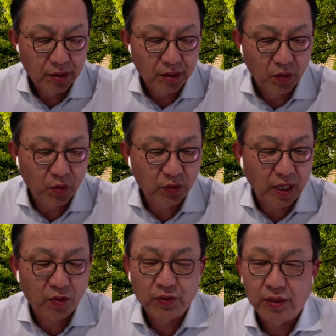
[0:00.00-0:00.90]
Okay, no
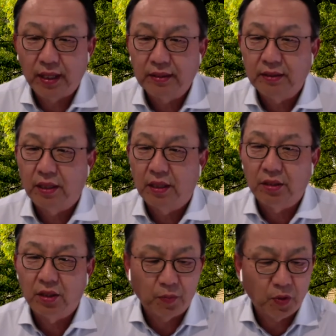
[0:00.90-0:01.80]
doubt that
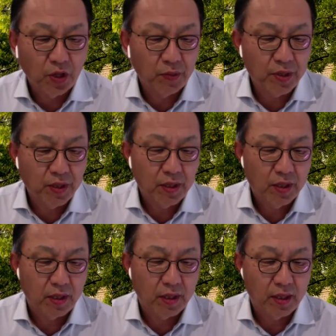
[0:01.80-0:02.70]
the upcoming
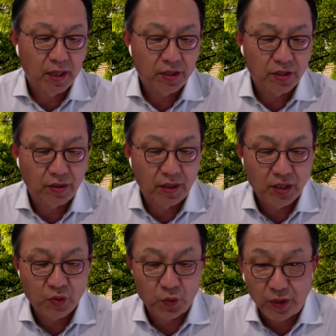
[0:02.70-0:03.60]
election
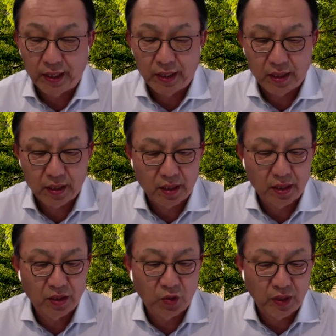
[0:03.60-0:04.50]
next week
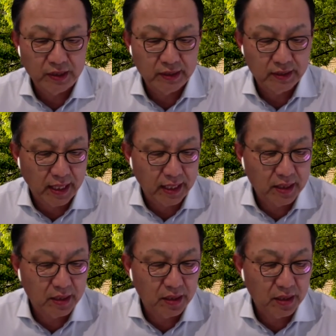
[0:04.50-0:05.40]
in the United
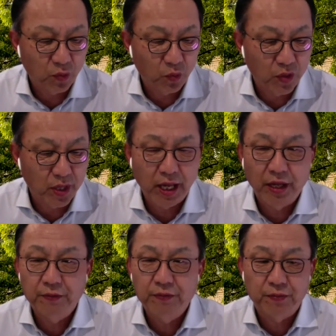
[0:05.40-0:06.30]
States will
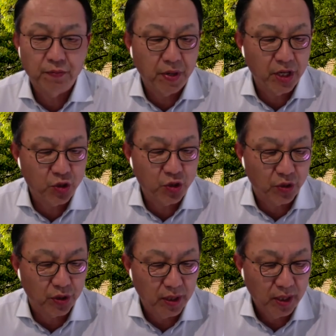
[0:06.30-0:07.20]
have
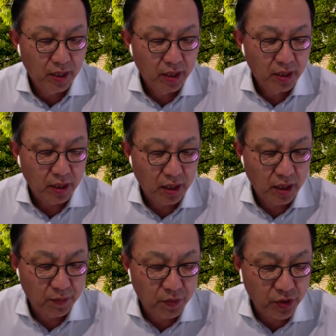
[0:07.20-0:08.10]
major
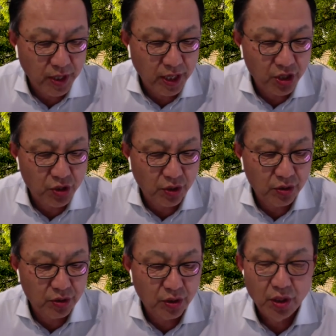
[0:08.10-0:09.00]

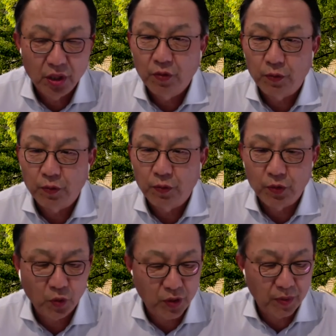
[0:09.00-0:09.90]
implications for the
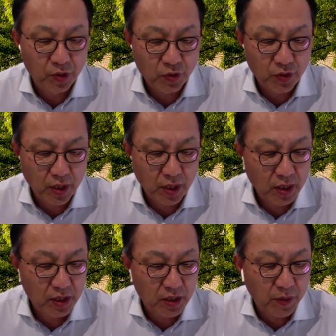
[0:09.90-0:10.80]
Korean
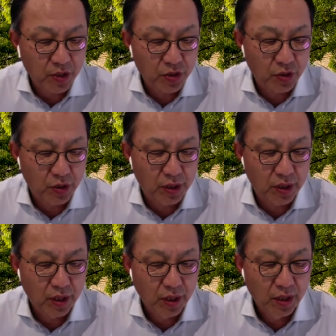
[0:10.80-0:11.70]
Peninsula, especially